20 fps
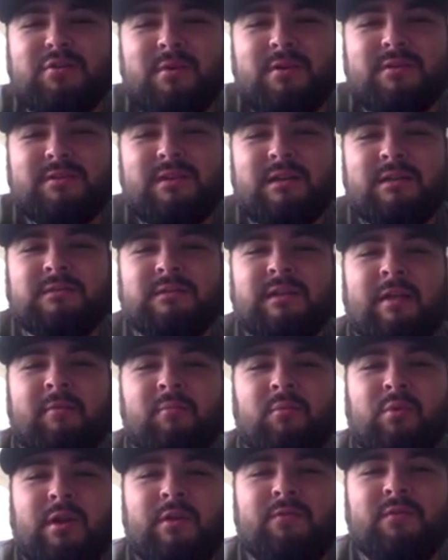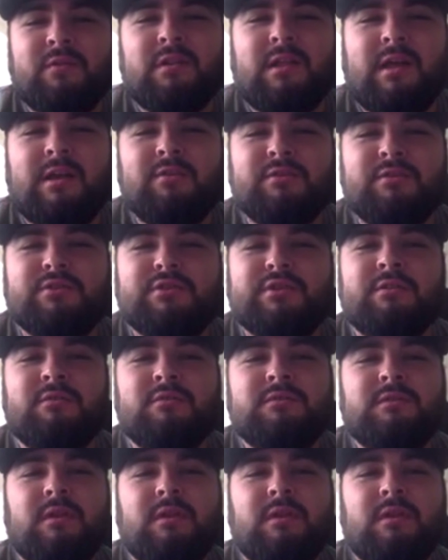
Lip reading: Martinez and gave him away for Delino Shields.